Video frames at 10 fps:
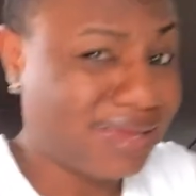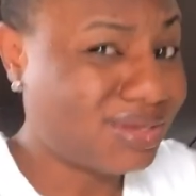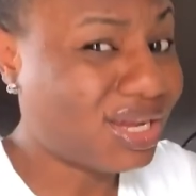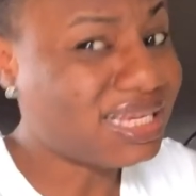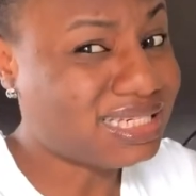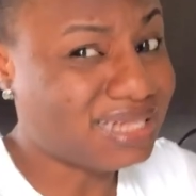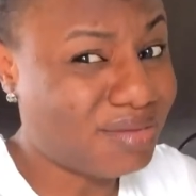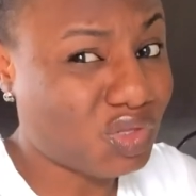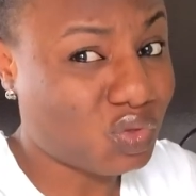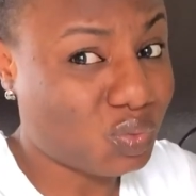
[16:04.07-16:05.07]
Yeah, should
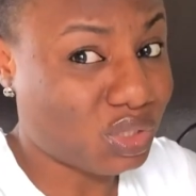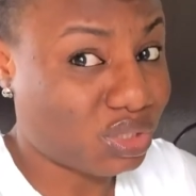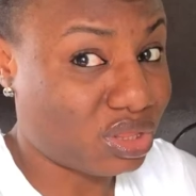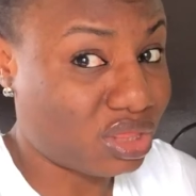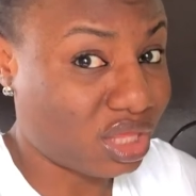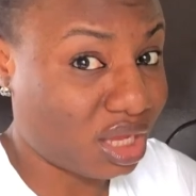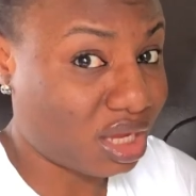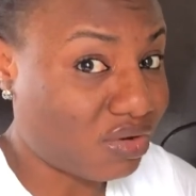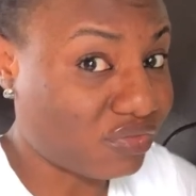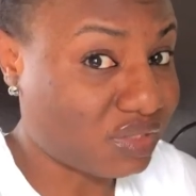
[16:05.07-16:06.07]
let me know what you
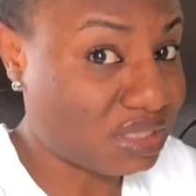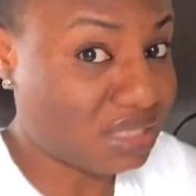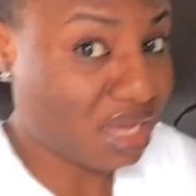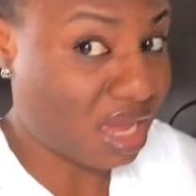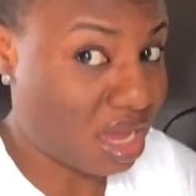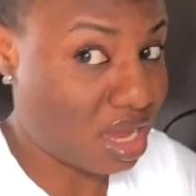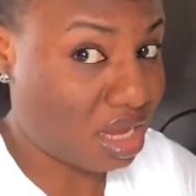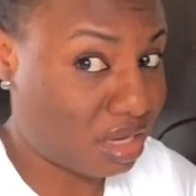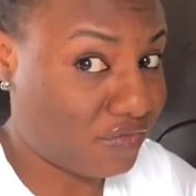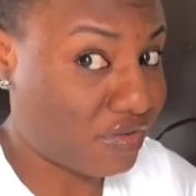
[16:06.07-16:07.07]
think of this hair,
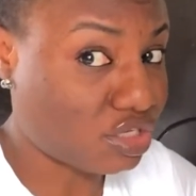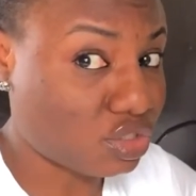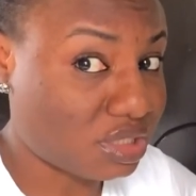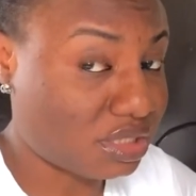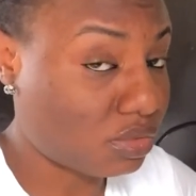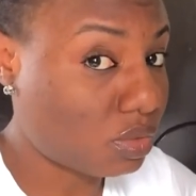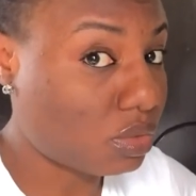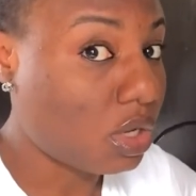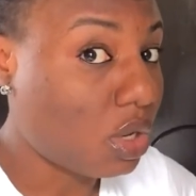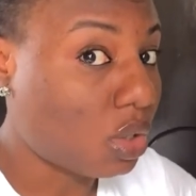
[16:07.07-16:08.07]
if I should still
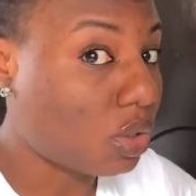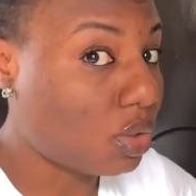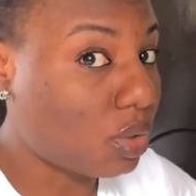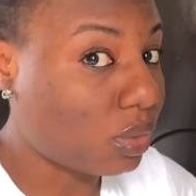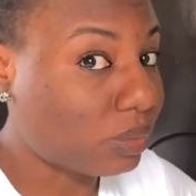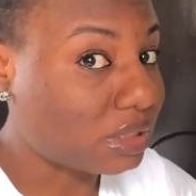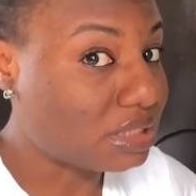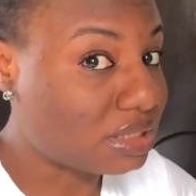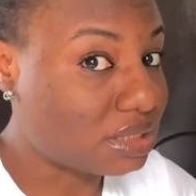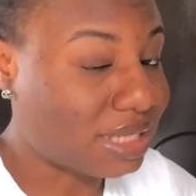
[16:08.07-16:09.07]
go on with
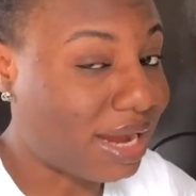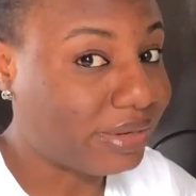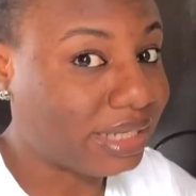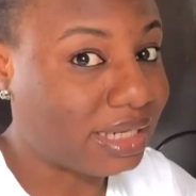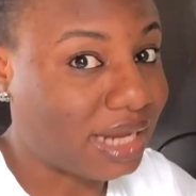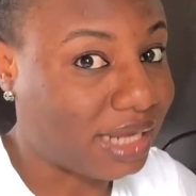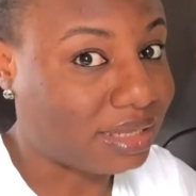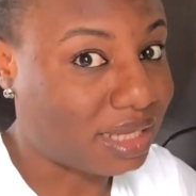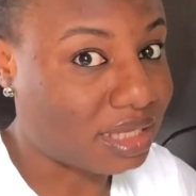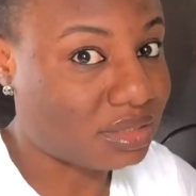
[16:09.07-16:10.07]
carrying it like
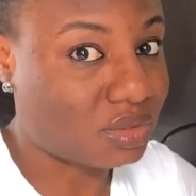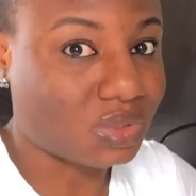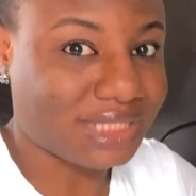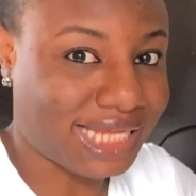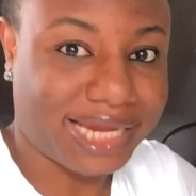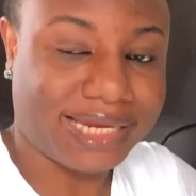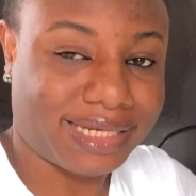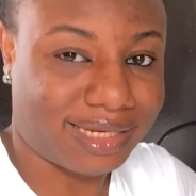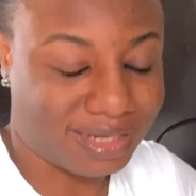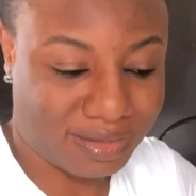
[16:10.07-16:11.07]
this or dyeing
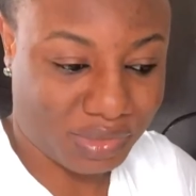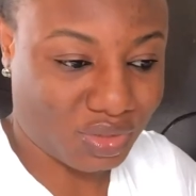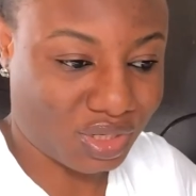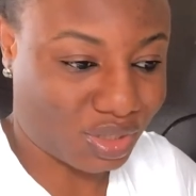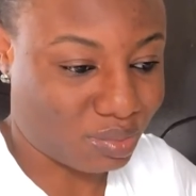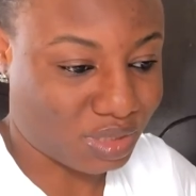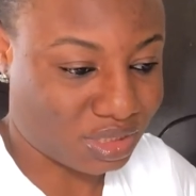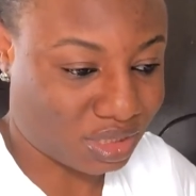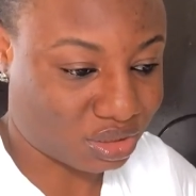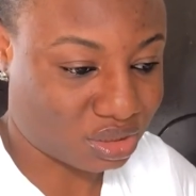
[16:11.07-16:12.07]
it. Let me know in the comment
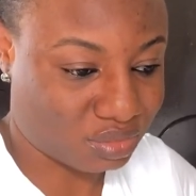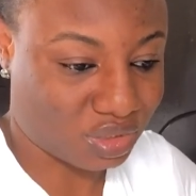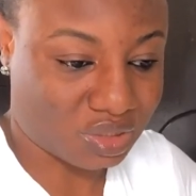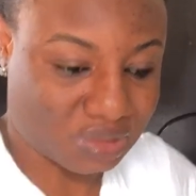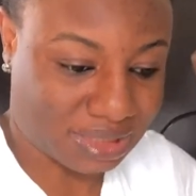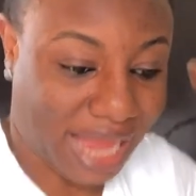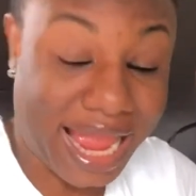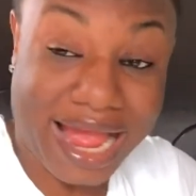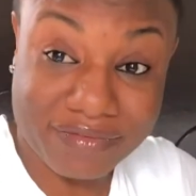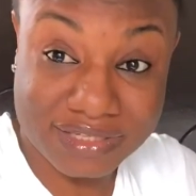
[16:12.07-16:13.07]
section, because I
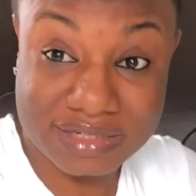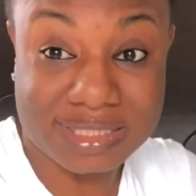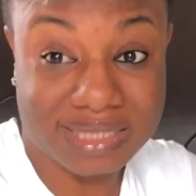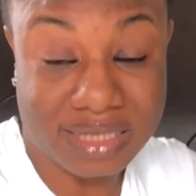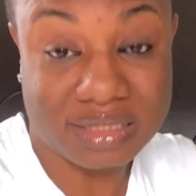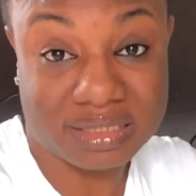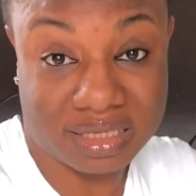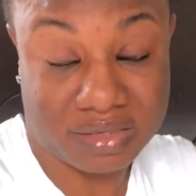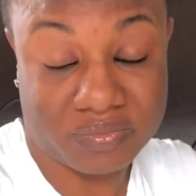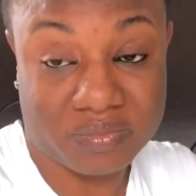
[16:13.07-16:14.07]
have till Saturday